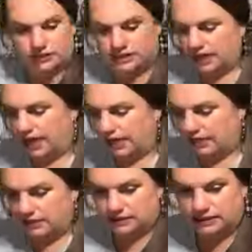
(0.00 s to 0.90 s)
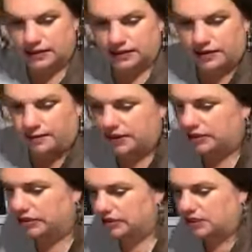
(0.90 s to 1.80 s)
to the side instead of up
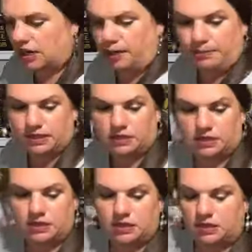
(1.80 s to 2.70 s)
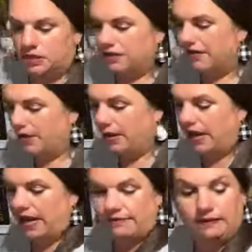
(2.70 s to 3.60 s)
here at the top. That
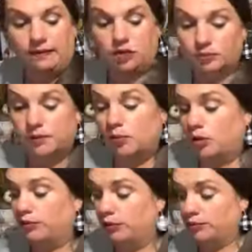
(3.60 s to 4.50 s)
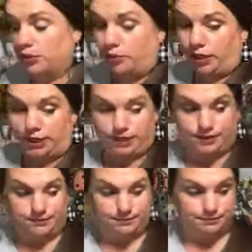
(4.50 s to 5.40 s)
way I have a little bit more room to work.
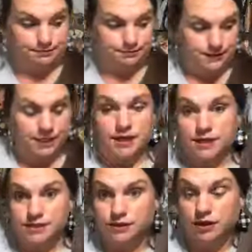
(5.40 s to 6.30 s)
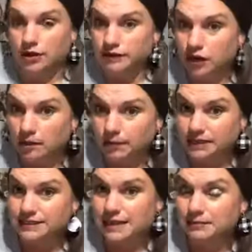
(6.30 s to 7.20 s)
So y'all hit the heart
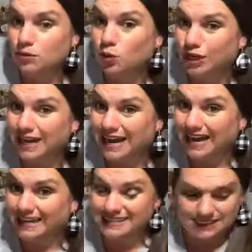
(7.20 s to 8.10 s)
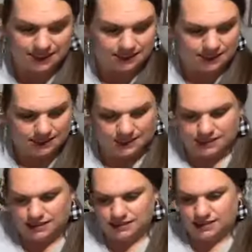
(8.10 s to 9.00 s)
button, type in the word kind.
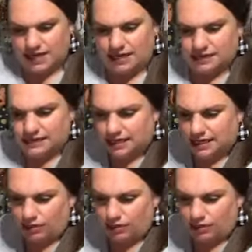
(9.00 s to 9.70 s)
That is the